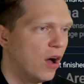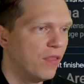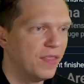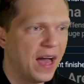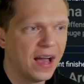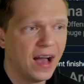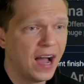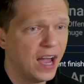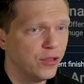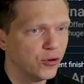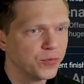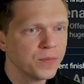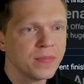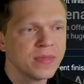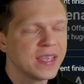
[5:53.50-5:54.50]
on that
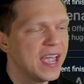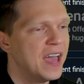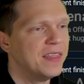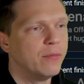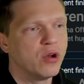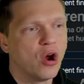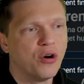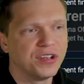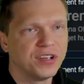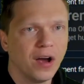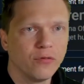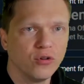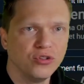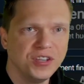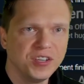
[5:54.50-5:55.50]
either. And then we already
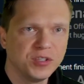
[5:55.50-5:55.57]
covered the